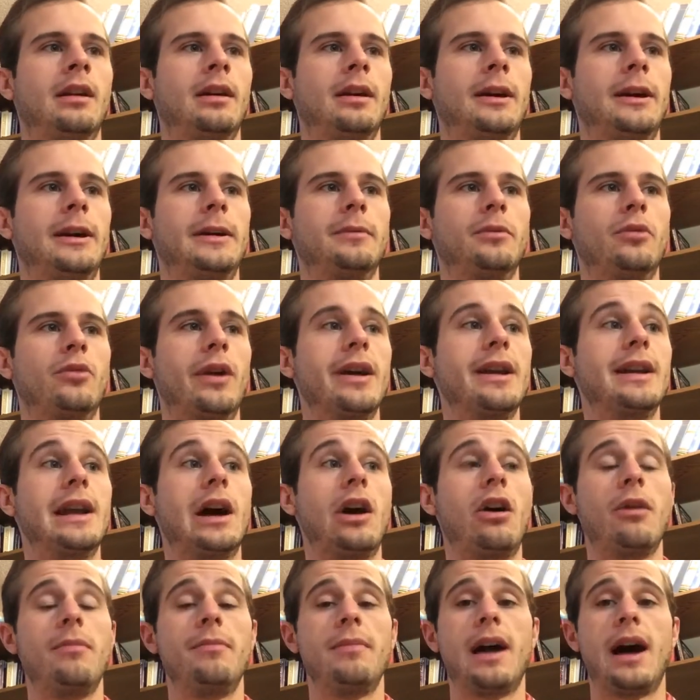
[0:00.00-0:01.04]
Um, right
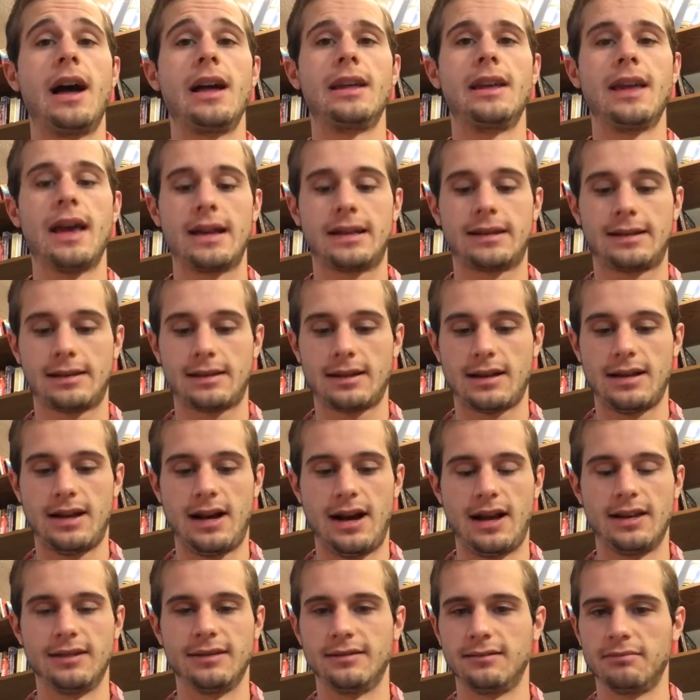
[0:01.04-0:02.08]
now, I'm not yet
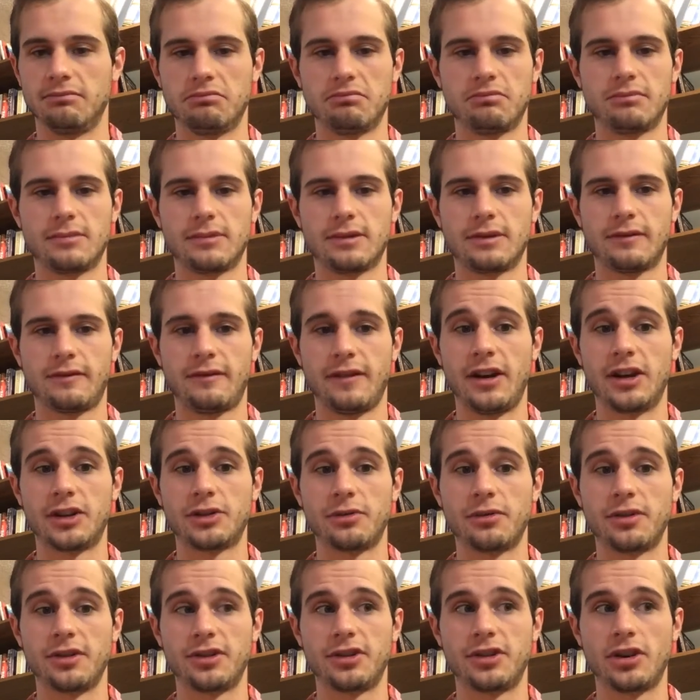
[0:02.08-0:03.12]
on
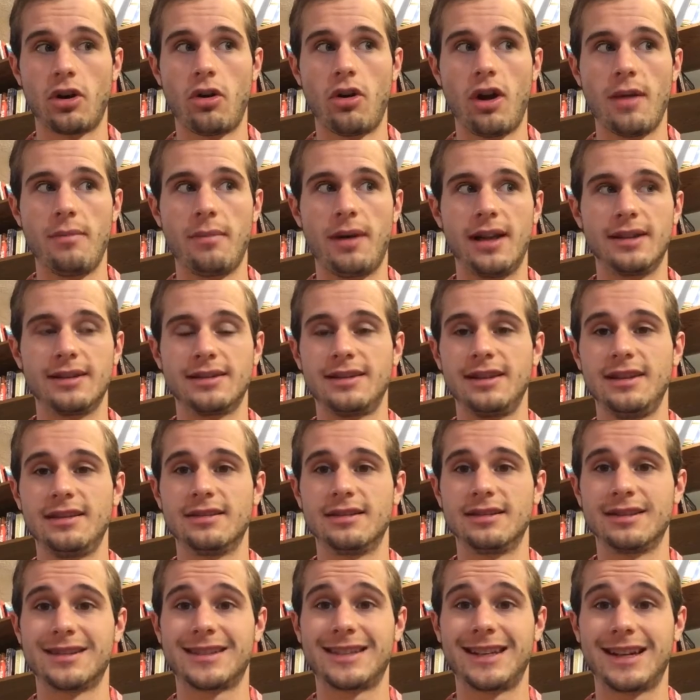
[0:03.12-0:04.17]
finished with the show. I'm on
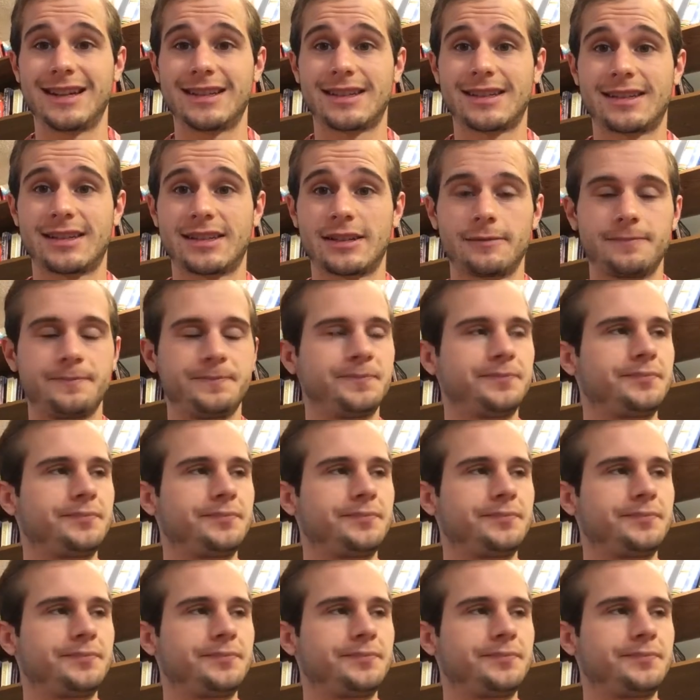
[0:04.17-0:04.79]
season six,